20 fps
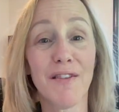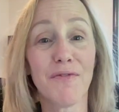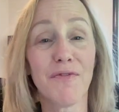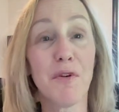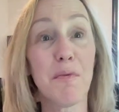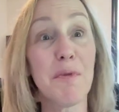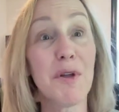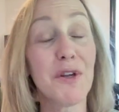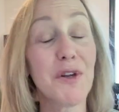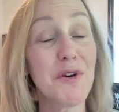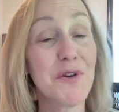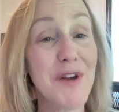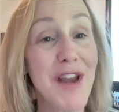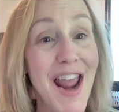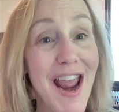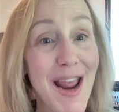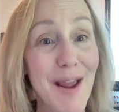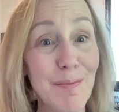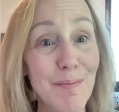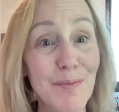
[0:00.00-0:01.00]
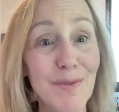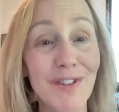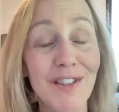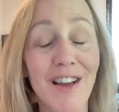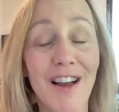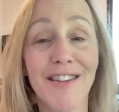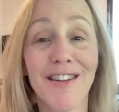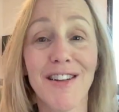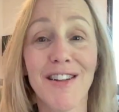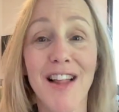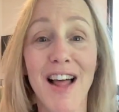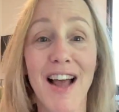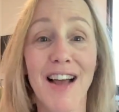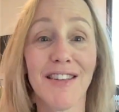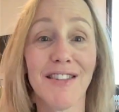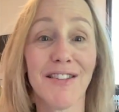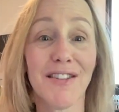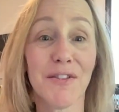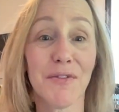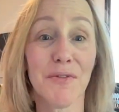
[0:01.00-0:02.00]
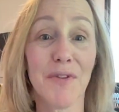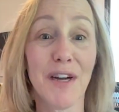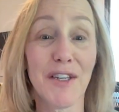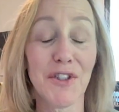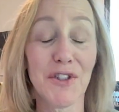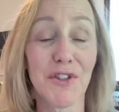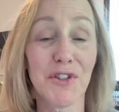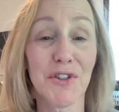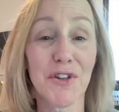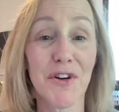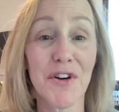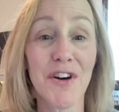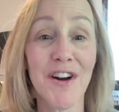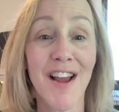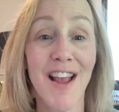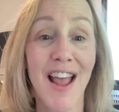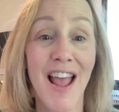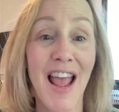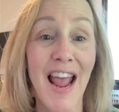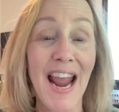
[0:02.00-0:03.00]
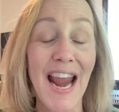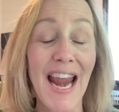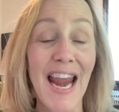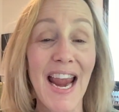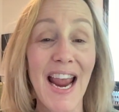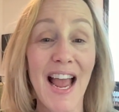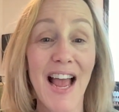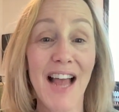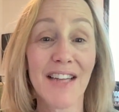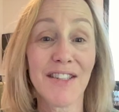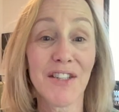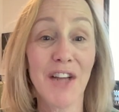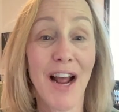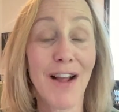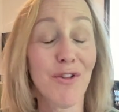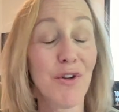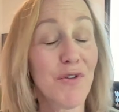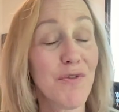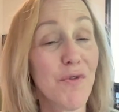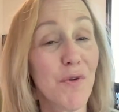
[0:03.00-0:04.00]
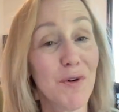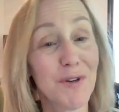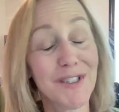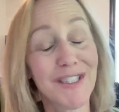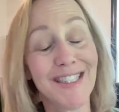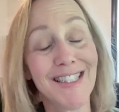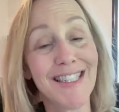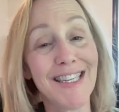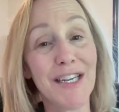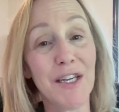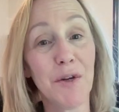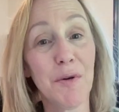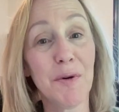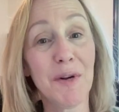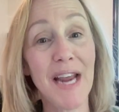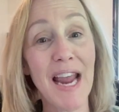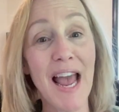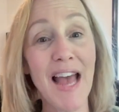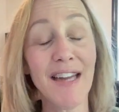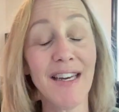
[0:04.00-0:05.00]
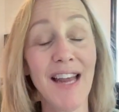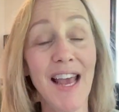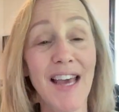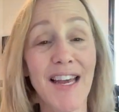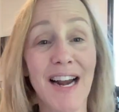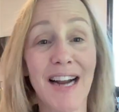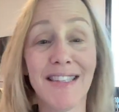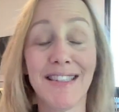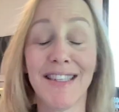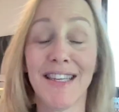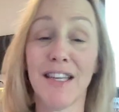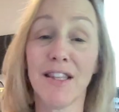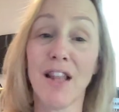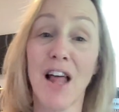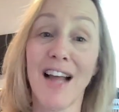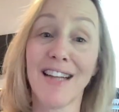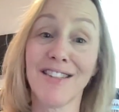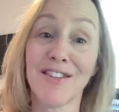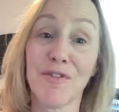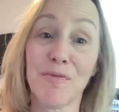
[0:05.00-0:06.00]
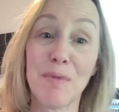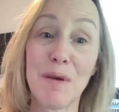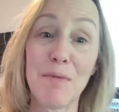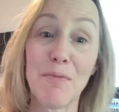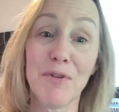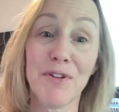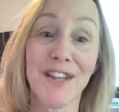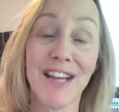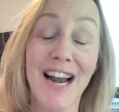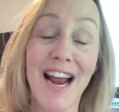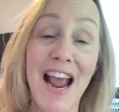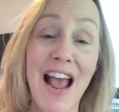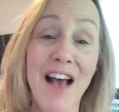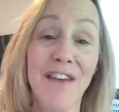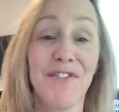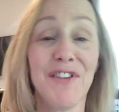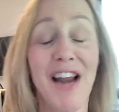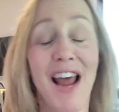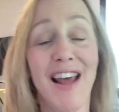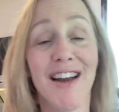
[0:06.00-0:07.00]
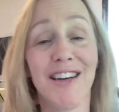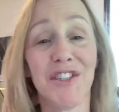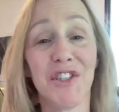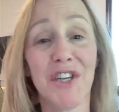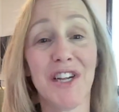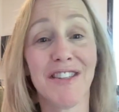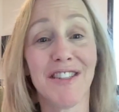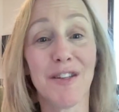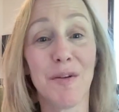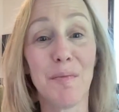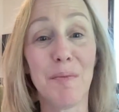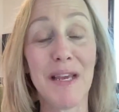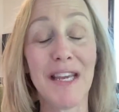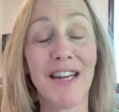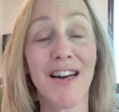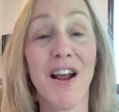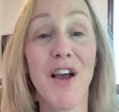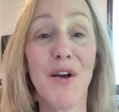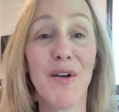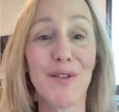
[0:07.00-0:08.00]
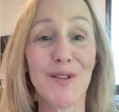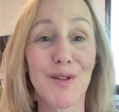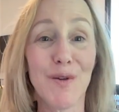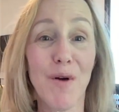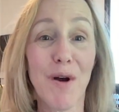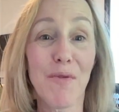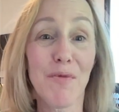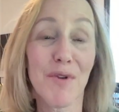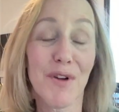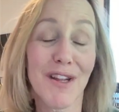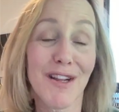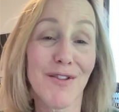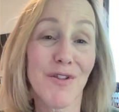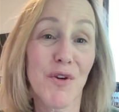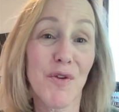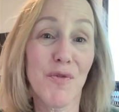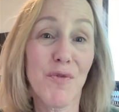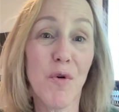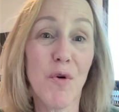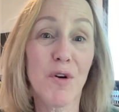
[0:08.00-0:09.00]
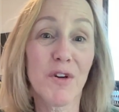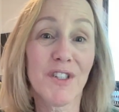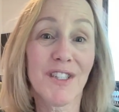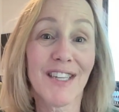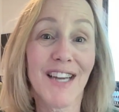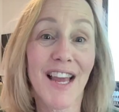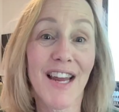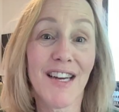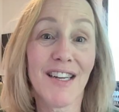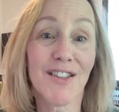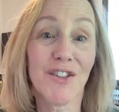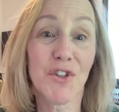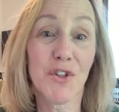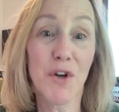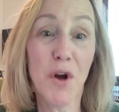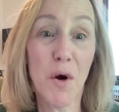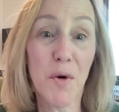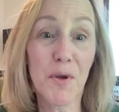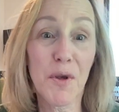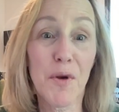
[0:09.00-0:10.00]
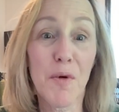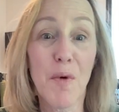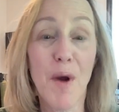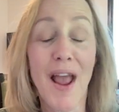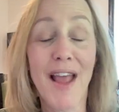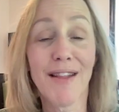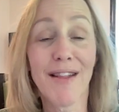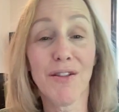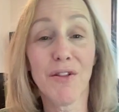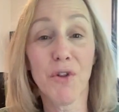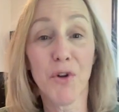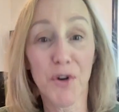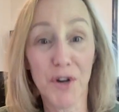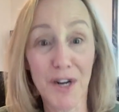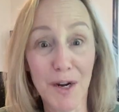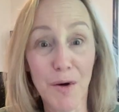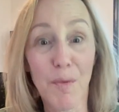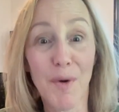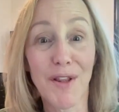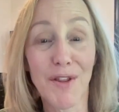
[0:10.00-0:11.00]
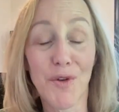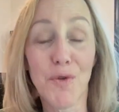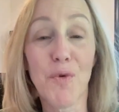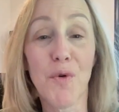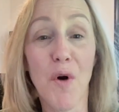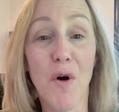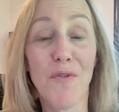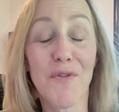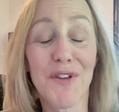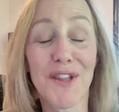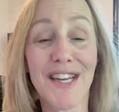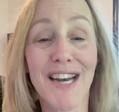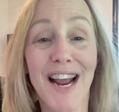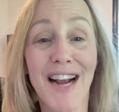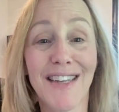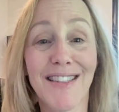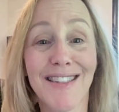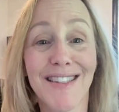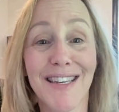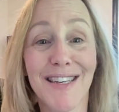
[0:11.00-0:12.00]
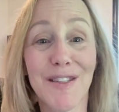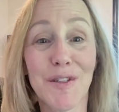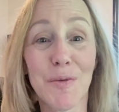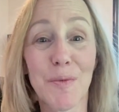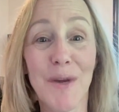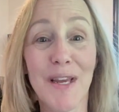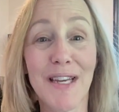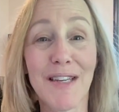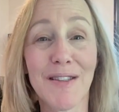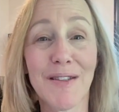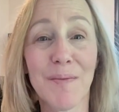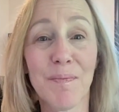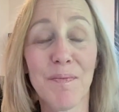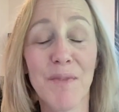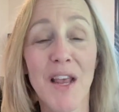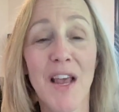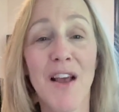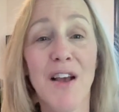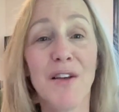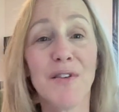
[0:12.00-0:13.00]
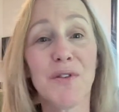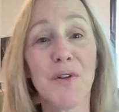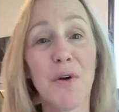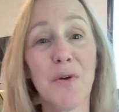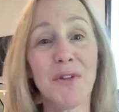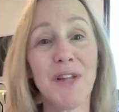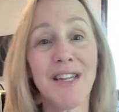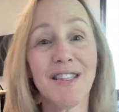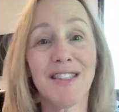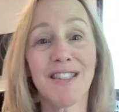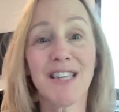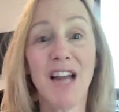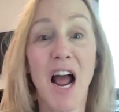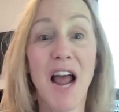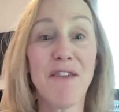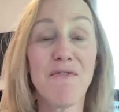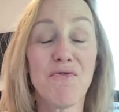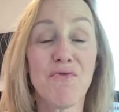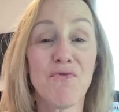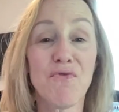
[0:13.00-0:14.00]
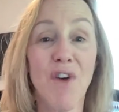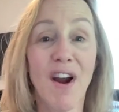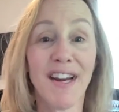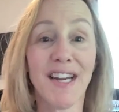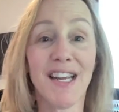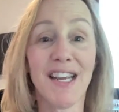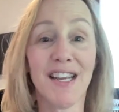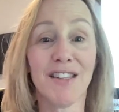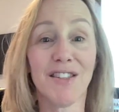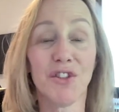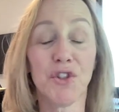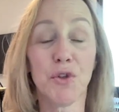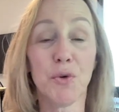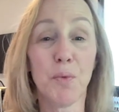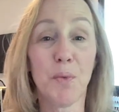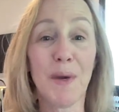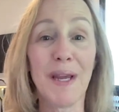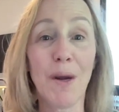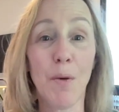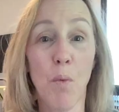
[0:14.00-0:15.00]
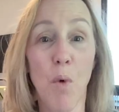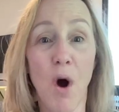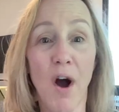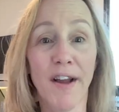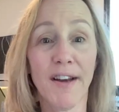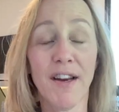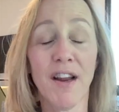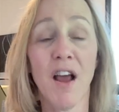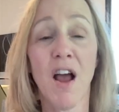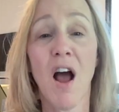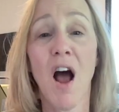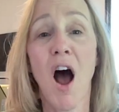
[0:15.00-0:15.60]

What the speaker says: familiar names on the class register and I look forward to seeing you again, and I see lots of people that I haven't had a chance to meet. So I really look forward to getting to know you and learning with you over the next 6 weeks. So let's dive right into week one.